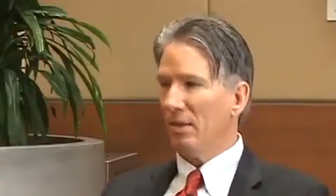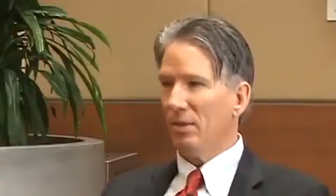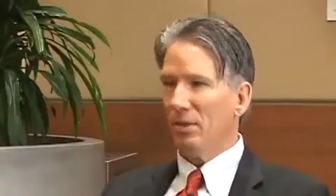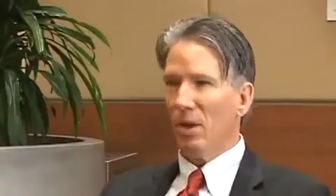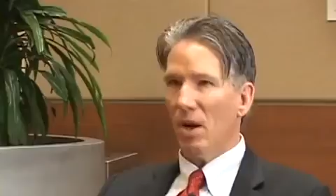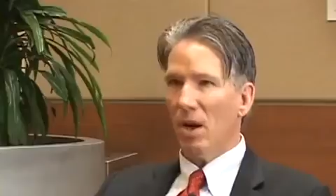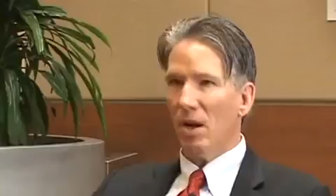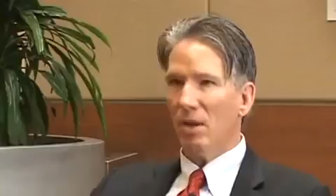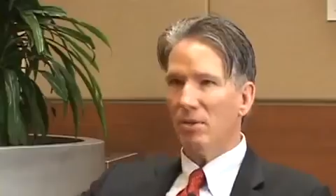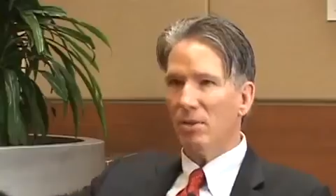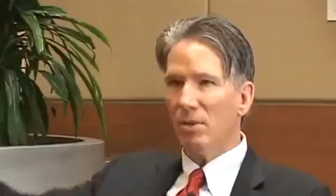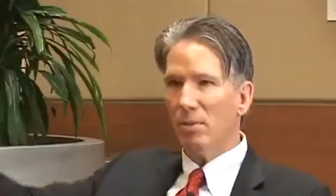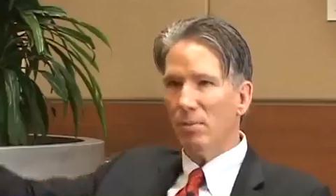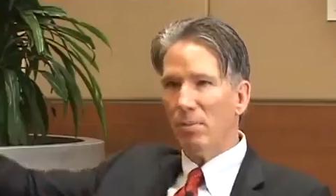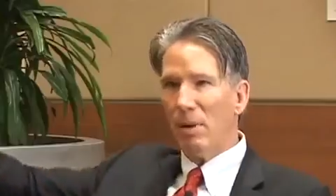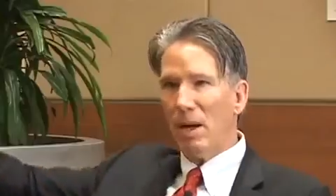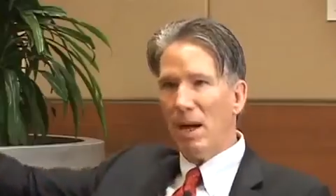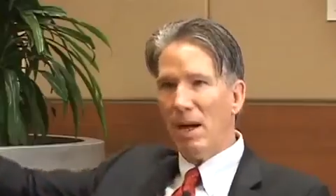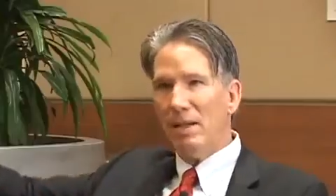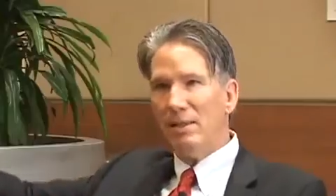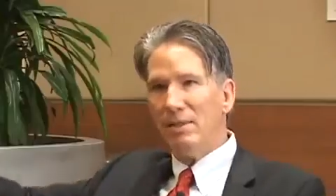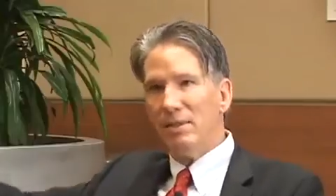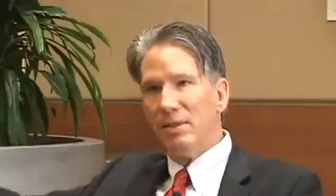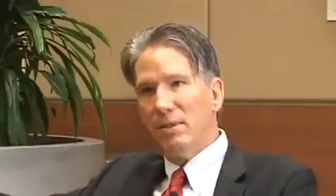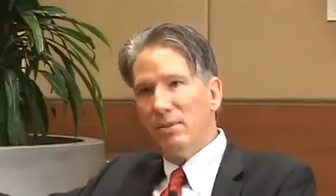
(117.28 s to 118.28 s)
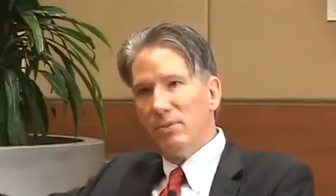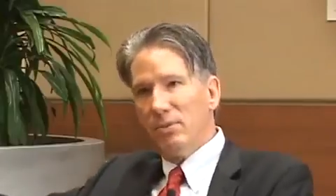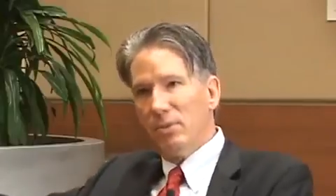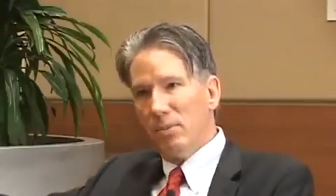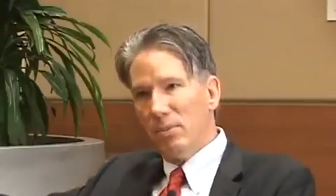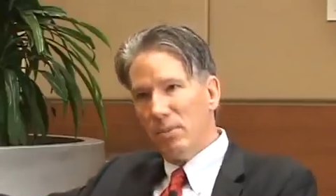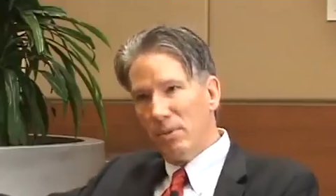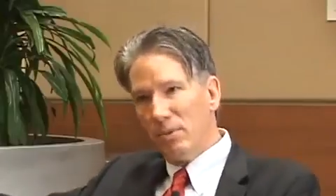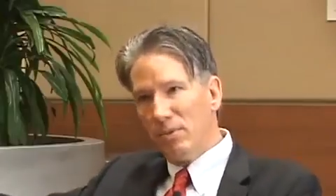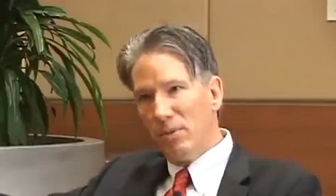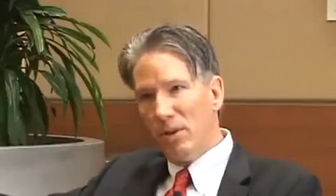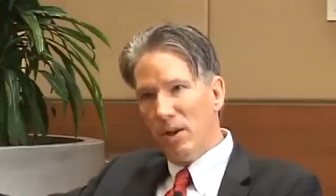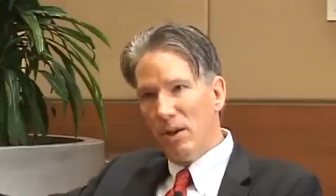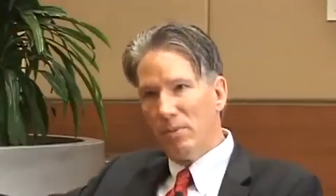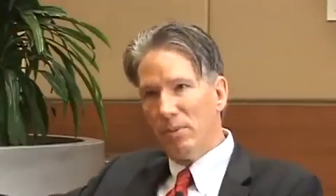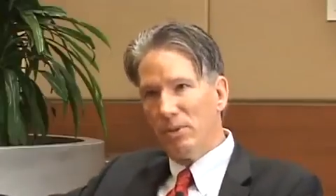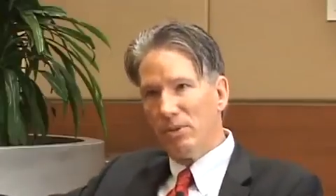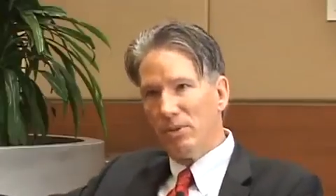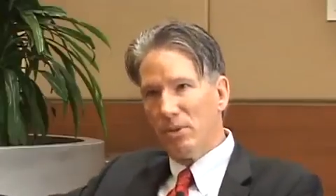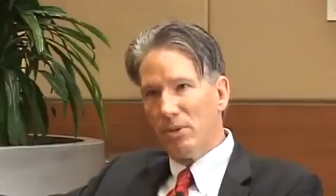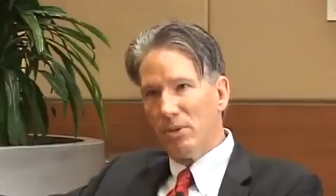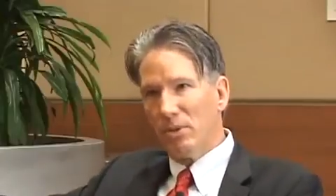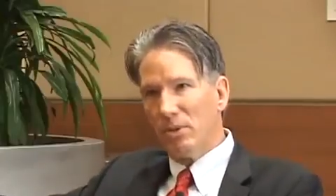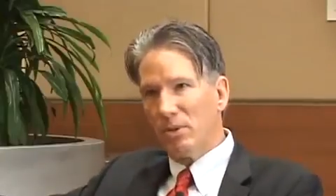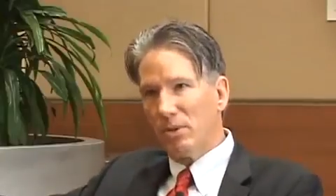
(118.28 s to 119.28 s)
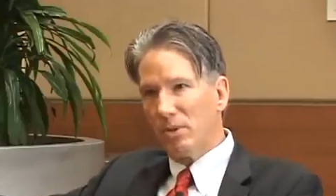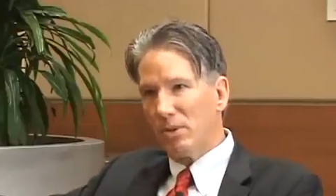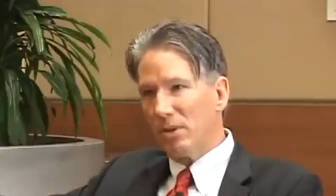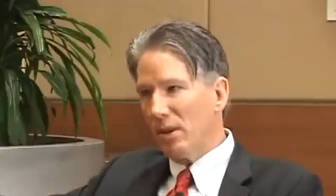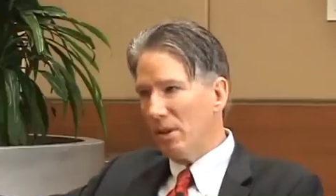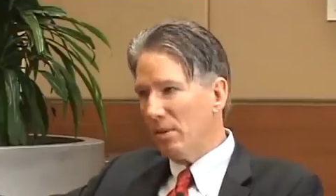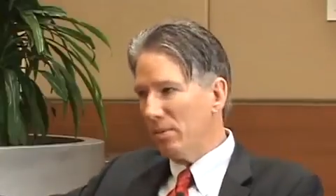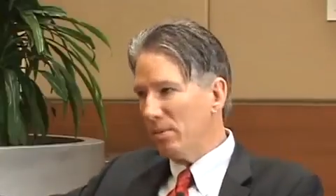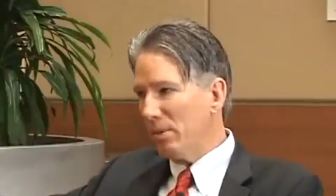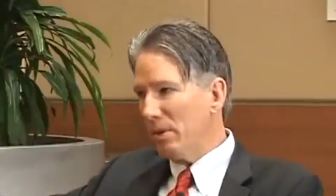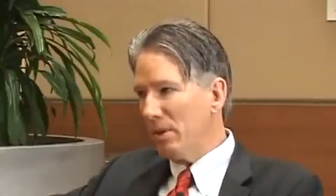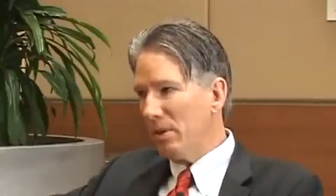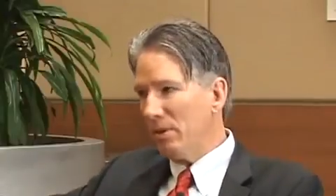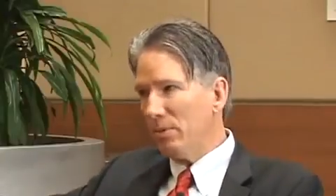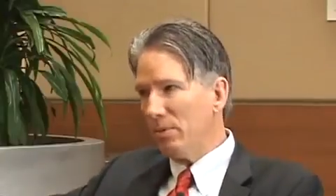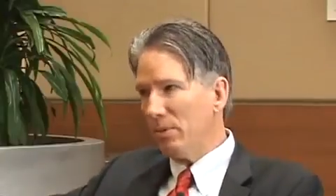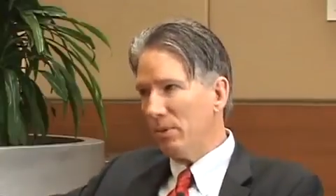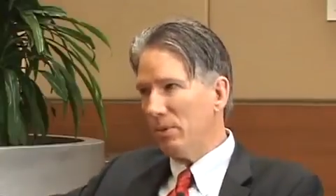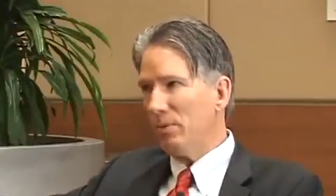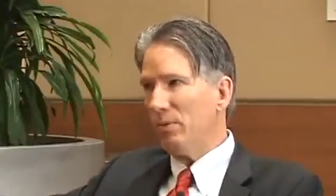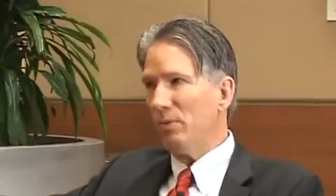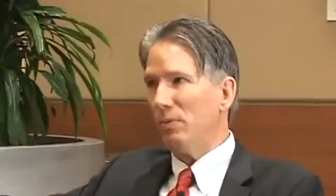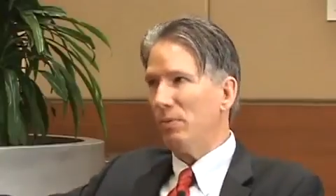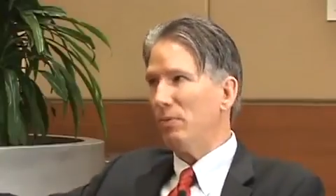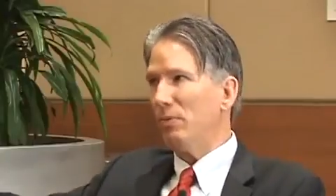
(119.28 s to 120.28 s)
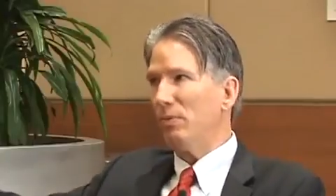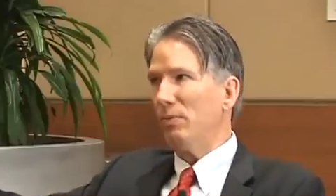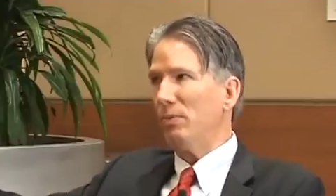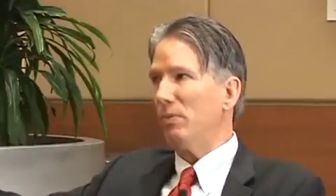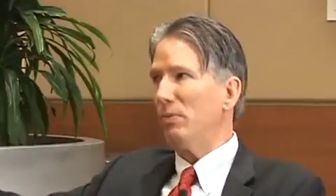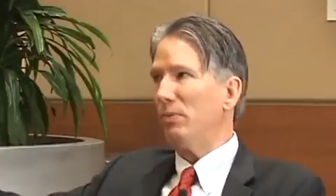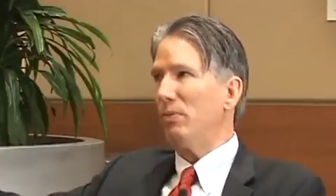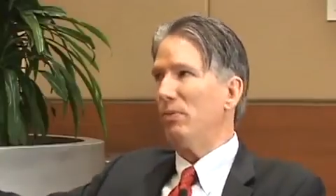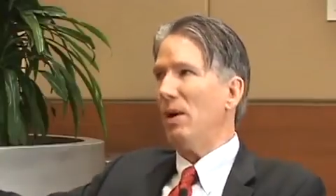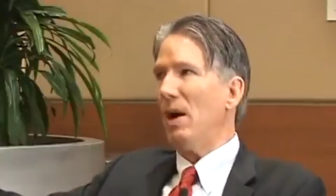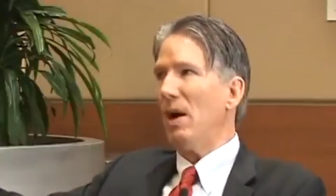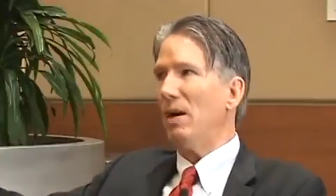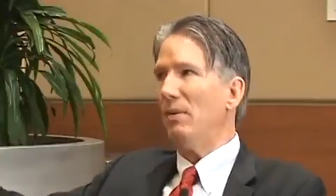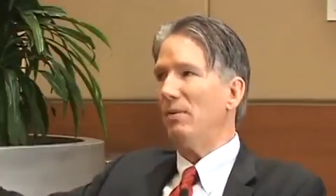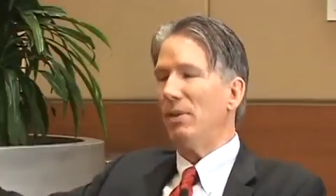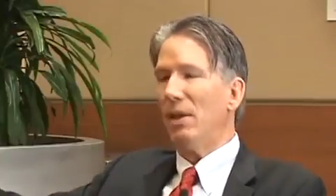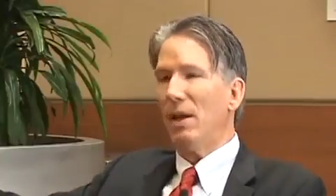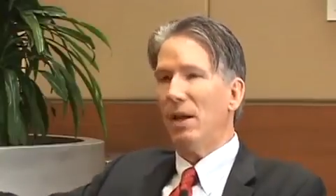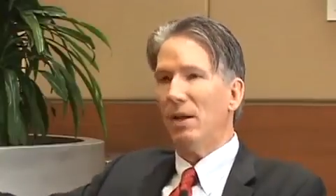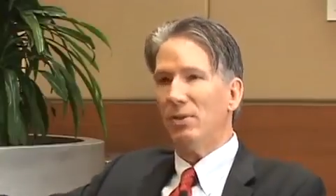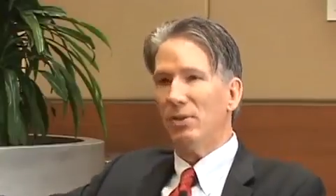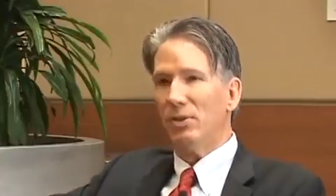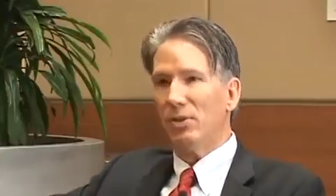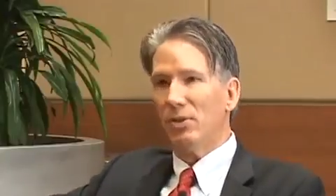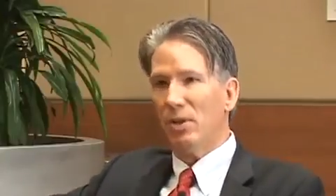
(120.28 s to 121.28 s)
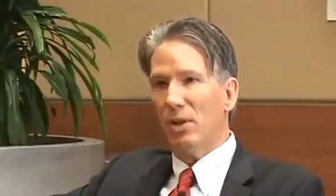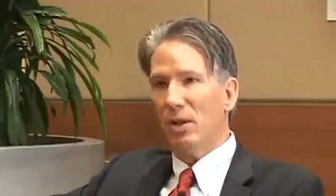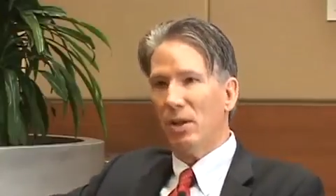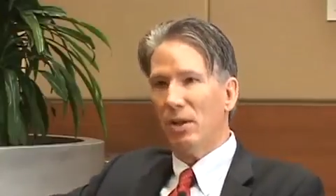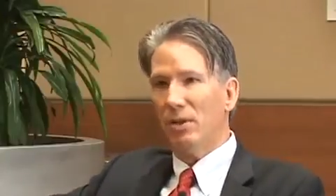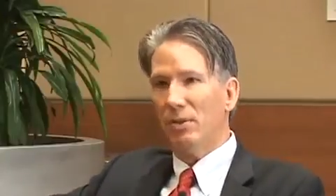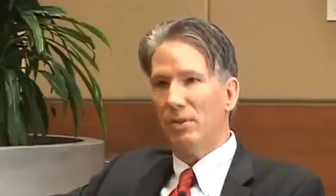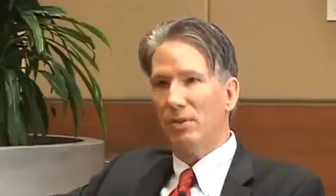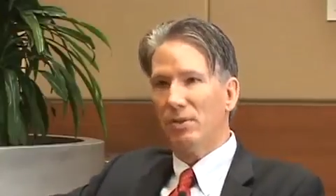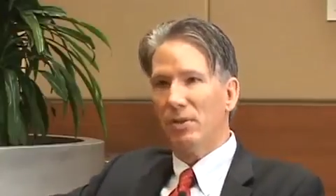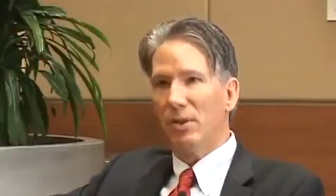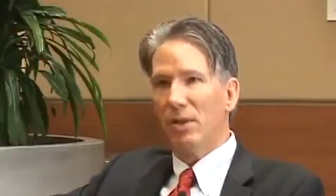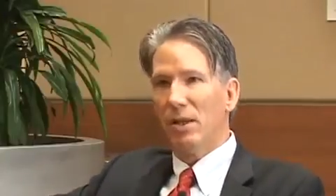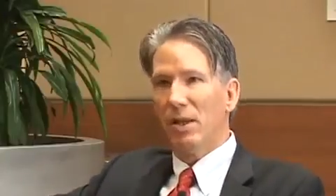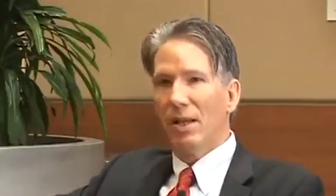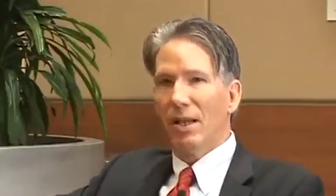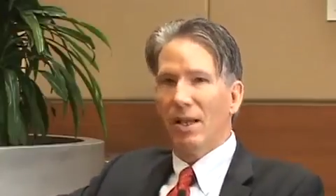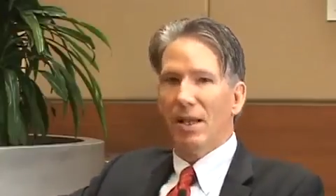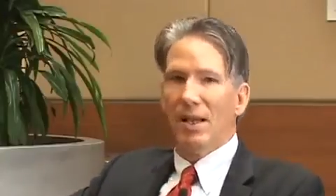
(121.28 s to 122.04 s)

The doctor buys it from the pharmaceutical company for $5,000,